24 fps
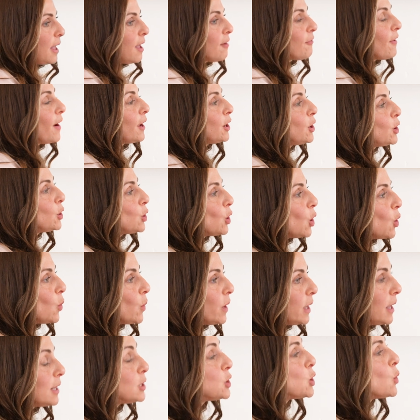If I could go
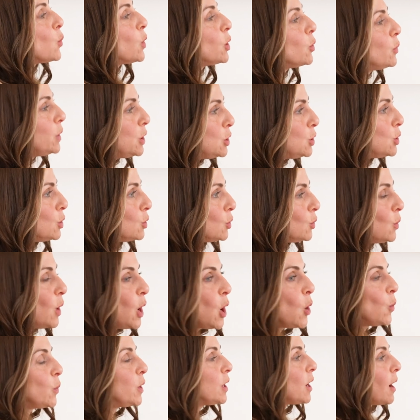in, and so what do?
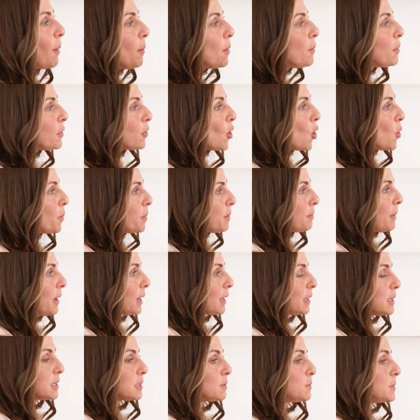We come up with coping
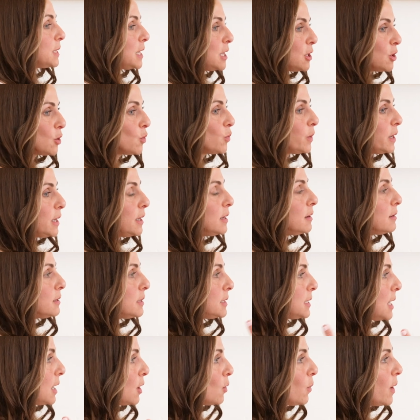mechanisms. Either we
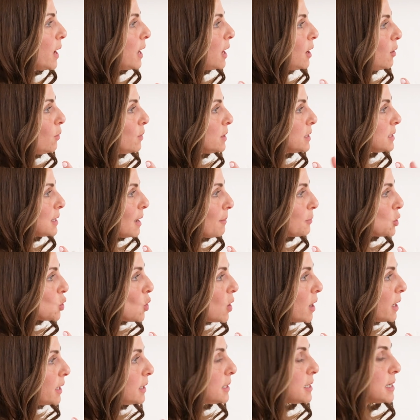stay away and we stop
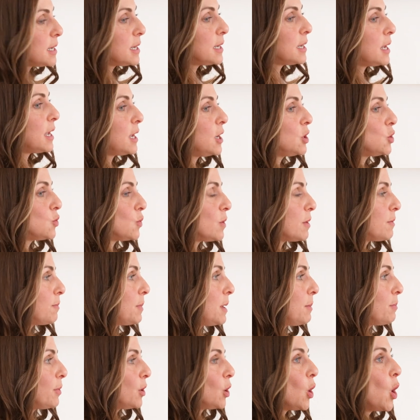trying to engage with
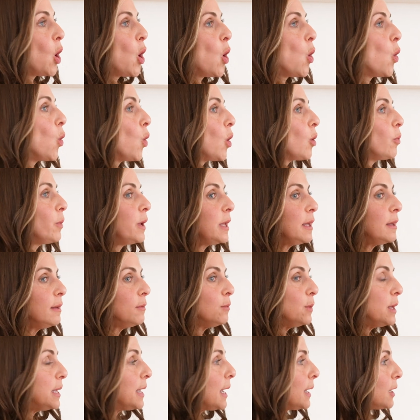people, or we
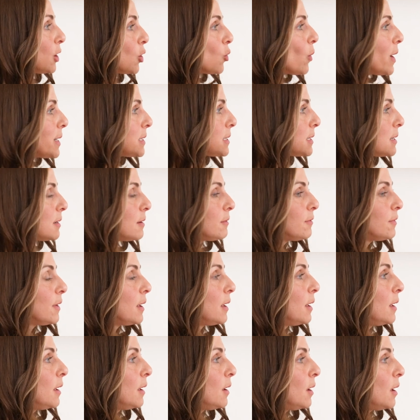get aggressive.
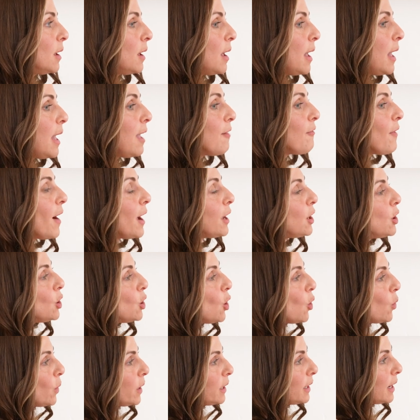If I could
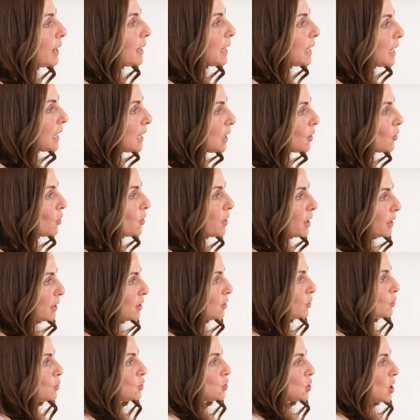go in and heal that
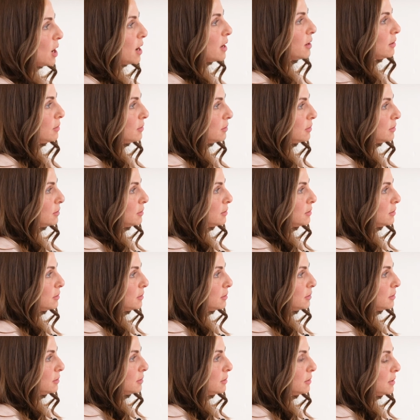inner child
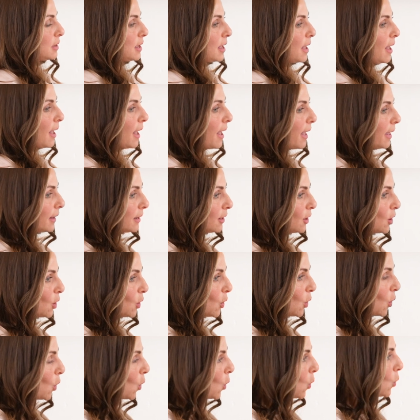and
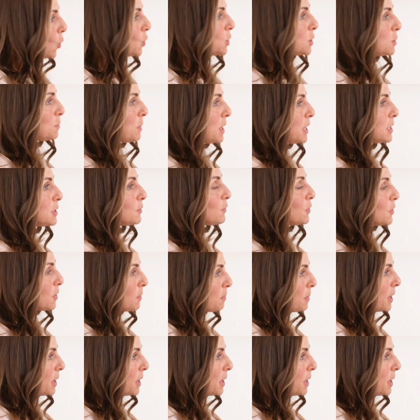hold space for the